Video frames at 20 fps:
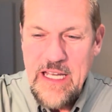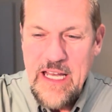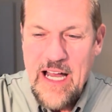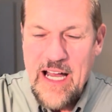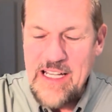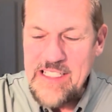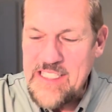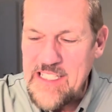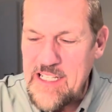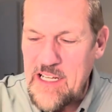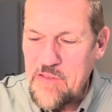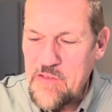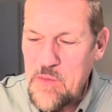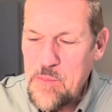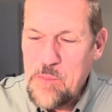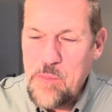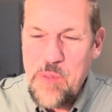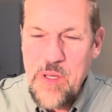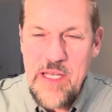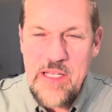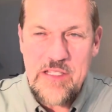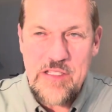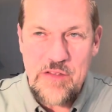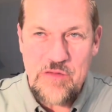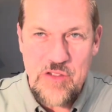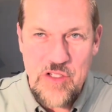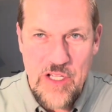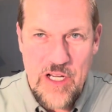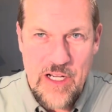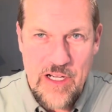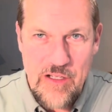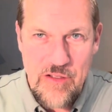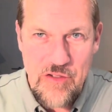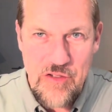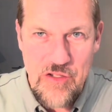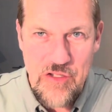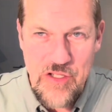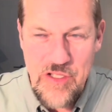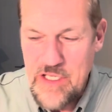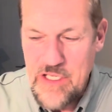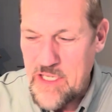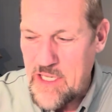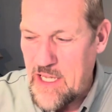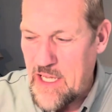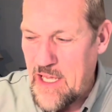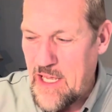I did have a bit of charge,